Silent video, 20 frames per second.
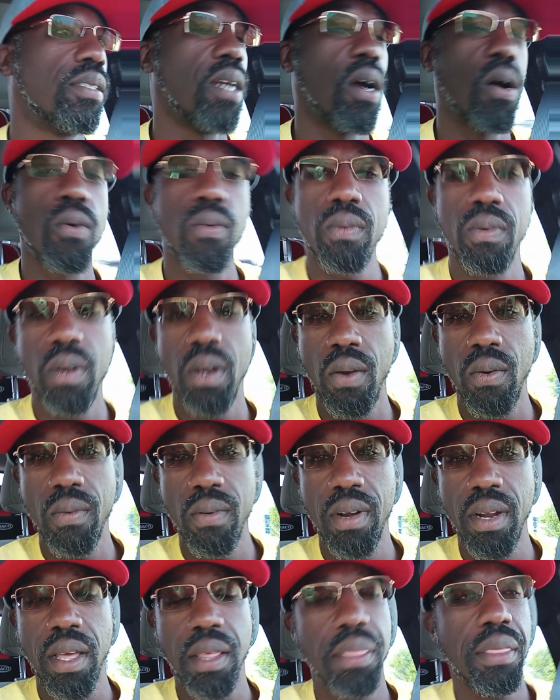don't
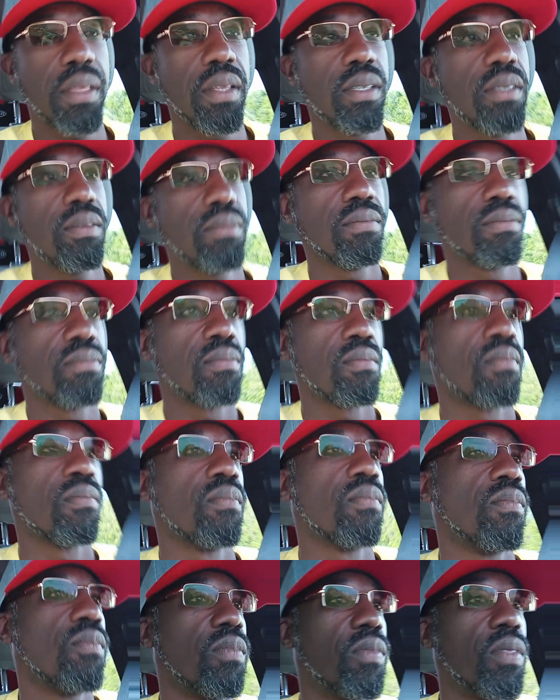know nothing,
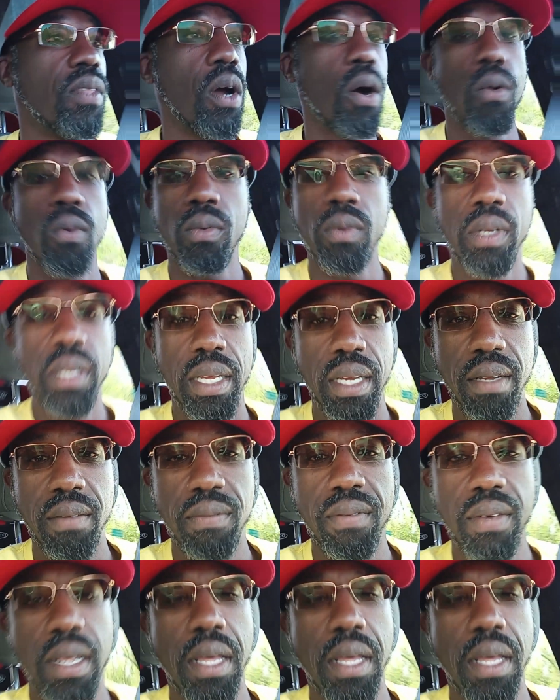don't live